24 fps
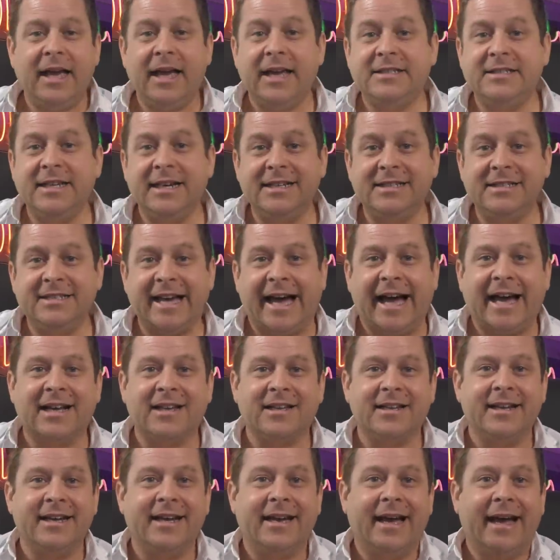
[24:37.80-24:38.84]
is
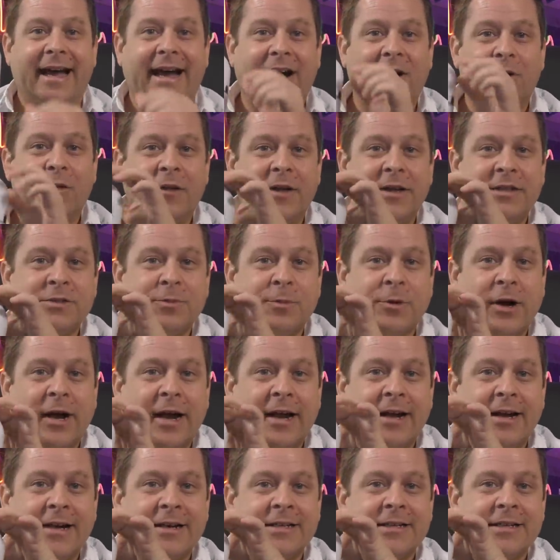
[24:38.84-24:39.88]
exactly how this
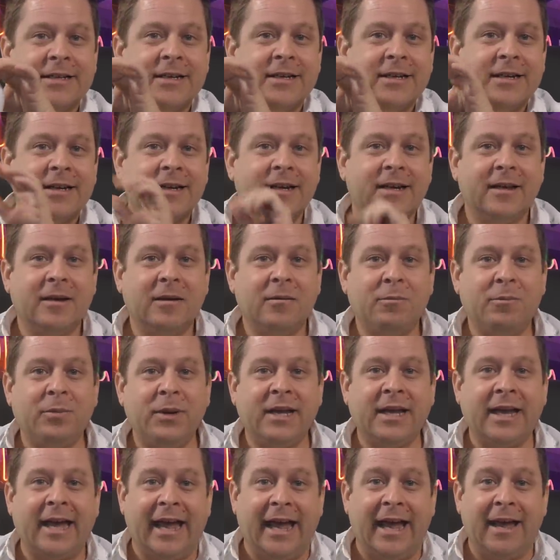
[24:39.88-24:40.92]
product
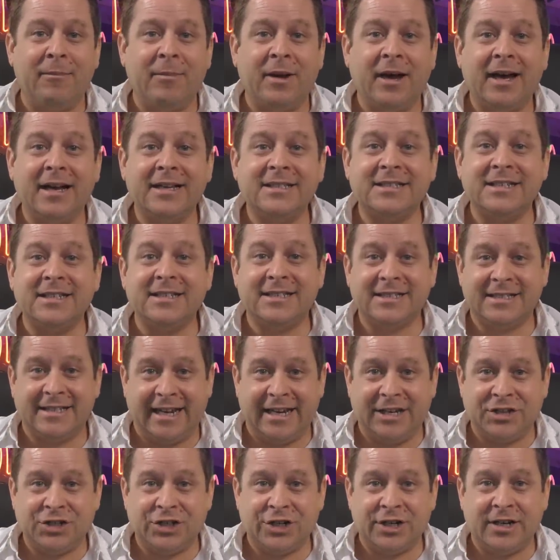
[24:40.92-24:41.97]
became a
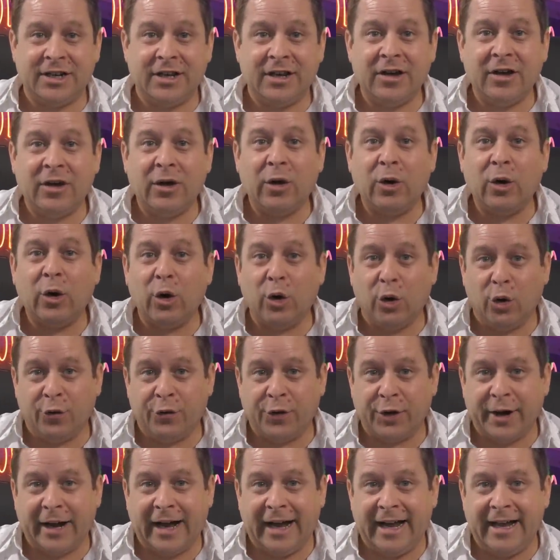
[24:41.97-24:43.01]
sensation
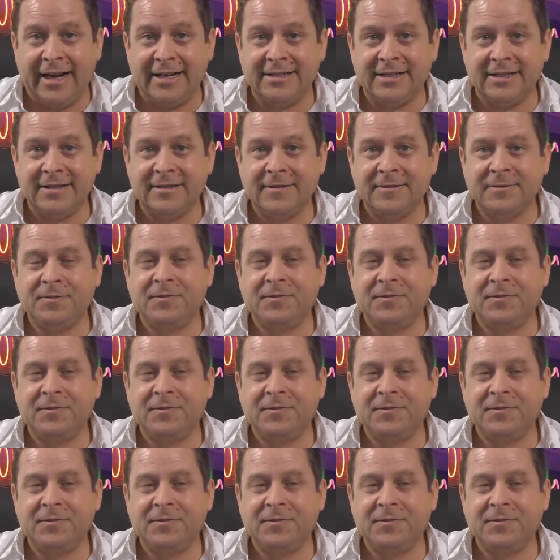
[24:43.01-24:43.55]
overnight.